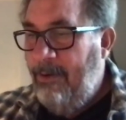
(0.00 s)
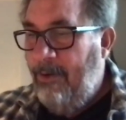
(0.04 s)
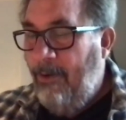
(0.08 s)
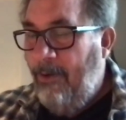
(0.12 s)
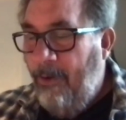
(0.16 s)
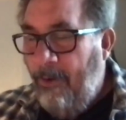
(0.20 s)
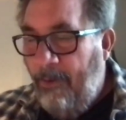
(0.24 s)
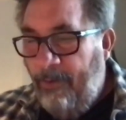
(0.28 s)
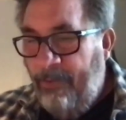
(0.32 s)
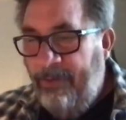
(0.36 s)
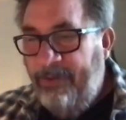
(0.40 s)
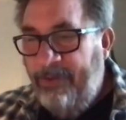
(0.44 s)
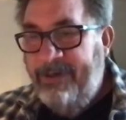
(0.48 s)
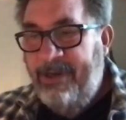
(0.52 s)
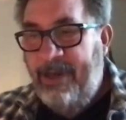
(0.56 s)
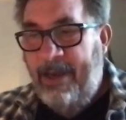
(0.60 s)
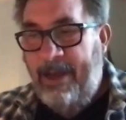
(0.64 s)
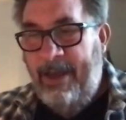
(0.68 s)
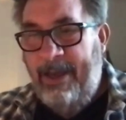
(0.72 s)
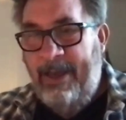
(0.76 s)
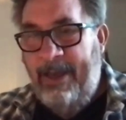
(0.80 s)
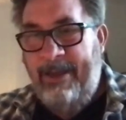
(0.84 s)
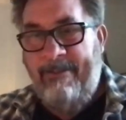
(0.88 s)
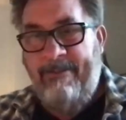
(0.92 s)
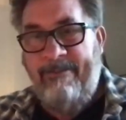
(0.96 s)
all the
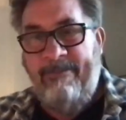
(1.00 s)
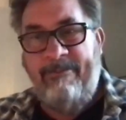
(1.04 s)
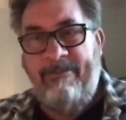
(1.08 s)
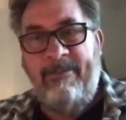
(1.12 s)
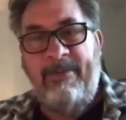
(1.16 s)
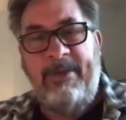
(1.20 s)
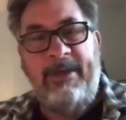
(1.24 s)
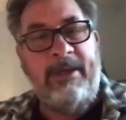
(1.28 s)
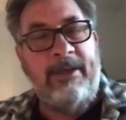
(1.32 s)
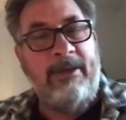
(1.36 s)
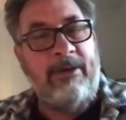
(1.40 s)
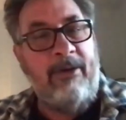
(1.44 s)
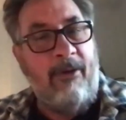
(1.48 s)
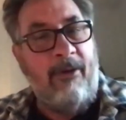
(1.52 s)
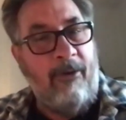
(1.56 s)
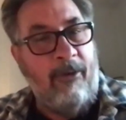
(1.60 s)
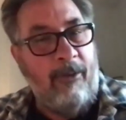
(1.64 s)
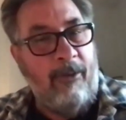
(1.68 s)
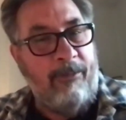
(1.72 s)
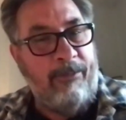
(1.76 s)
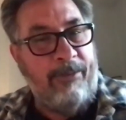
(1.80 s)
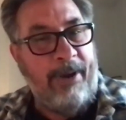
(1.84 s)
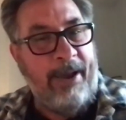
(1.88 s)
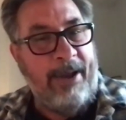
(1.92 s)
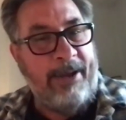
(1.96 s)
time in
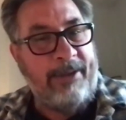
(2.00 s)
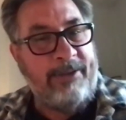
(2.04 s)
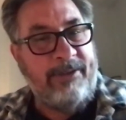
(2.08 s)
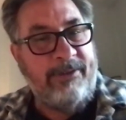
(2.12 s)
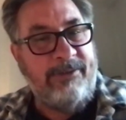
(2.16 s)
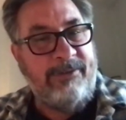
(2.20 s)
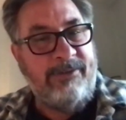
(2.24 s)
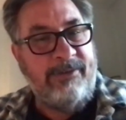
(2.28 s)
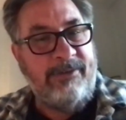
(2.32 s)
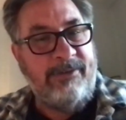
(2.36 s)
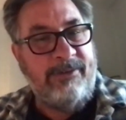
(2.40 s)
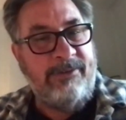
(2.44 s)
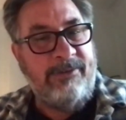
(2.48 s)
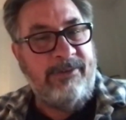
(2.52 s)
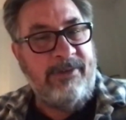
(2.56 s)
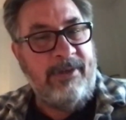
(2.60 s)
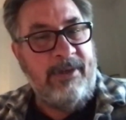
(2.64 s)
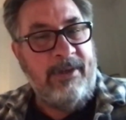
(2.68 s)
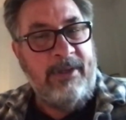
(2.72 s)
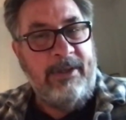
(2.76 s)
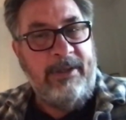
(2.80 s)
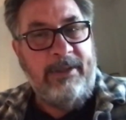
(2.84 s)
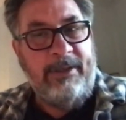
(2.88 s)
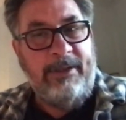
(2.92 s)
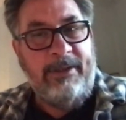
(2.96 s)
all practices,
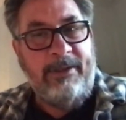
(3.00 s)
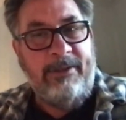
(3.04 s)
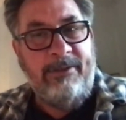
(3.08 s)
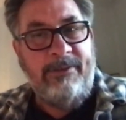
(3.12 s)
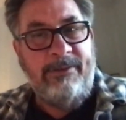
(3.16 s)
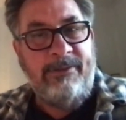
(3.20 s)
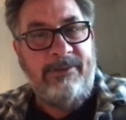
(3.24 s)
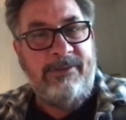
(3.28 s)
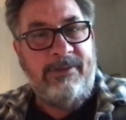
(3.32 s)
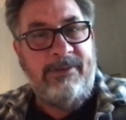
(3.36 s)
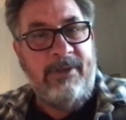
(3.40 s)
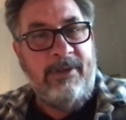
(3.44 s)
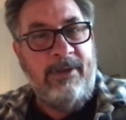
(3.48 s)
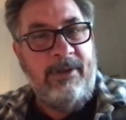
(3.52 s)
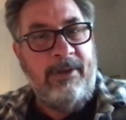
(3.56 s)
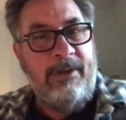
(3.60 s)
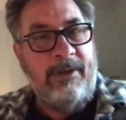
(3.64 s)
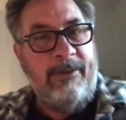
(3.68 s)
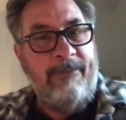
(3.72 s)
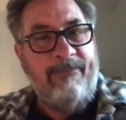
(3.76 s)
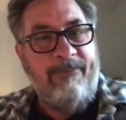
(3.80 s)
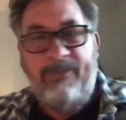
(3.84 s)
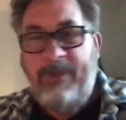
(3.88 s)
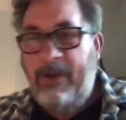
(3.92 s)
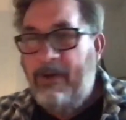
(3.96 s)
is
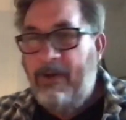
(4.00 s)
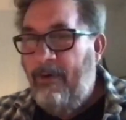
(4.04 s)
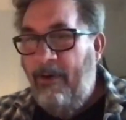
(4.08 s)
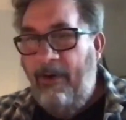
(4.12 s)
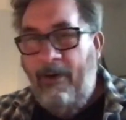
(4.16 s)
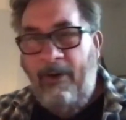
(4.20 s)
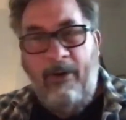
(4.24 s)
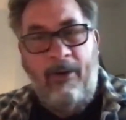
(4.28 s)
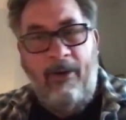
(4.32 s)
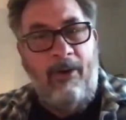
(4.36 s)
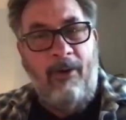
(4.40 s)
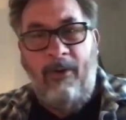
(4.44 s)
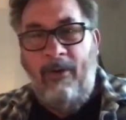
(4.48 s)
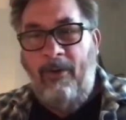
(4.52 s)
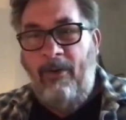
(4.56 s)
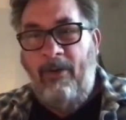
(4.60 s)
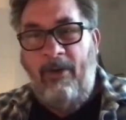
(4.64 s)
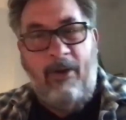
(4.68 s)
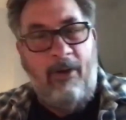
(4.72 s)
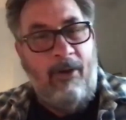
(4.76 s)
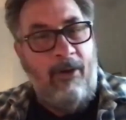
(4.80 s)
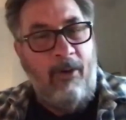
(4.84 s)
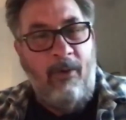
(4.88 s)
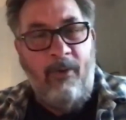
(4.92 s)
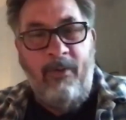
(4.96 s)
they're
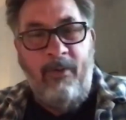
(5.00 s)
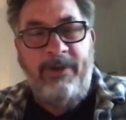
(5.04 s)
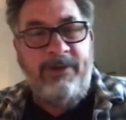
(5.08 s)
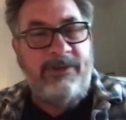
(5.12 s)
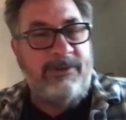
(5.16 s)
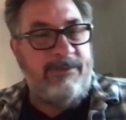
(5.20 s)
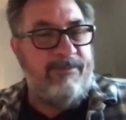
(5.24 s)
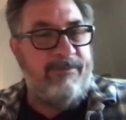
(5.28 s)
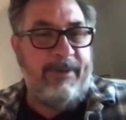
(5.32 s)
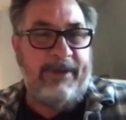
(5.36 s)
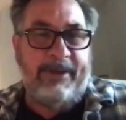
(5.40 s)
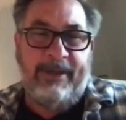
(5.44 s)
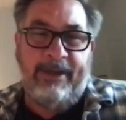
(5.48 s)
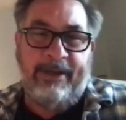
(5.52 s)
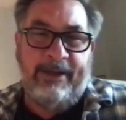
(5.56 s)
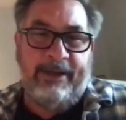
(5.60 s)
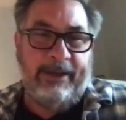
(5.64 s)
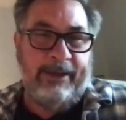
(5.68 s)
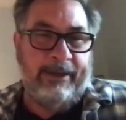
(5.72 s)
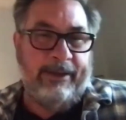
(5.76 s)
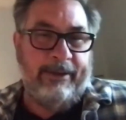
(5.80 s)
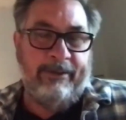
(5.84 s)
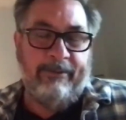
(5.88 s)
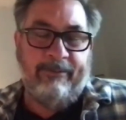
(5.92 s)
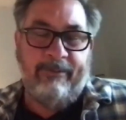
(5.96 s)
all always
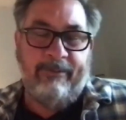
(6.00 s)
beginning,